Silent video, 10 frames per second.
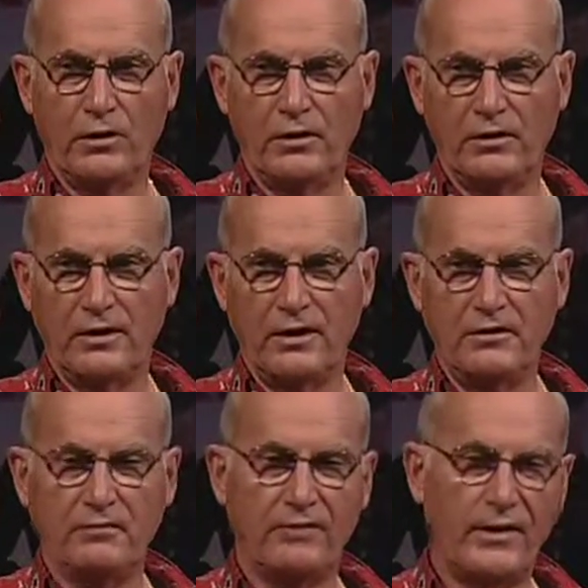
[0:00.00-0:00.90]
within a
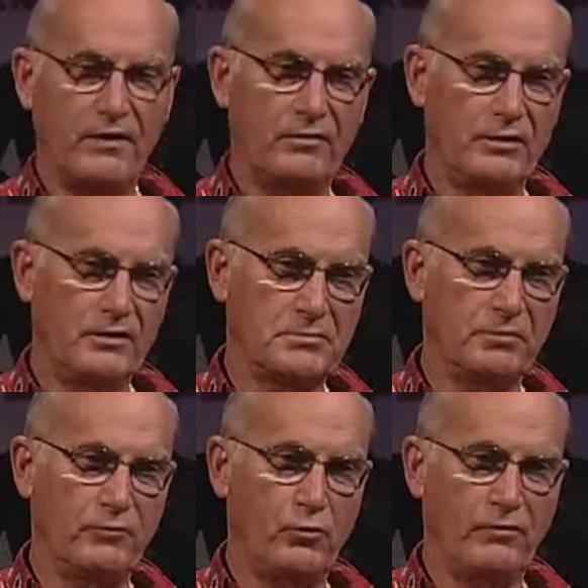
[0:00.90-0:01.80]
day to five days
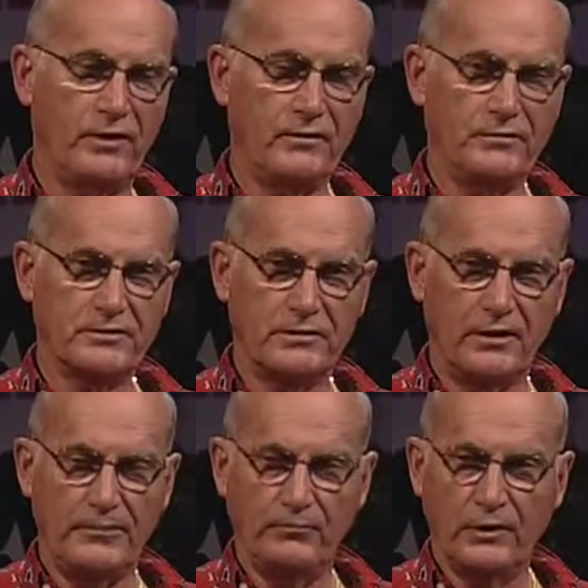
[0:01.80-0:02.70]
before Veterans
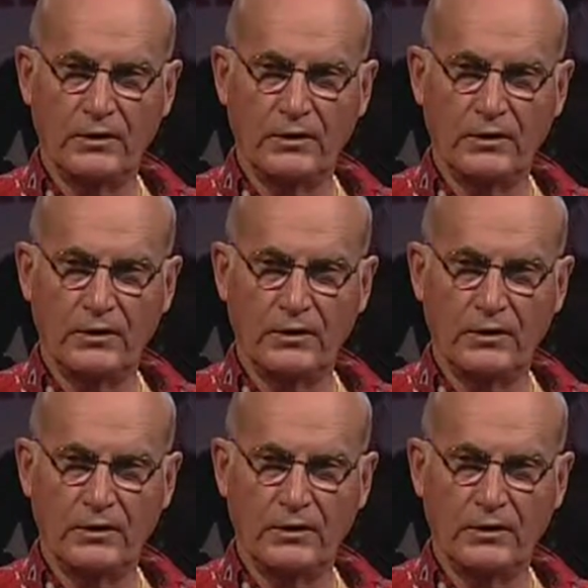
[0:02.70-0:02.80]
Day.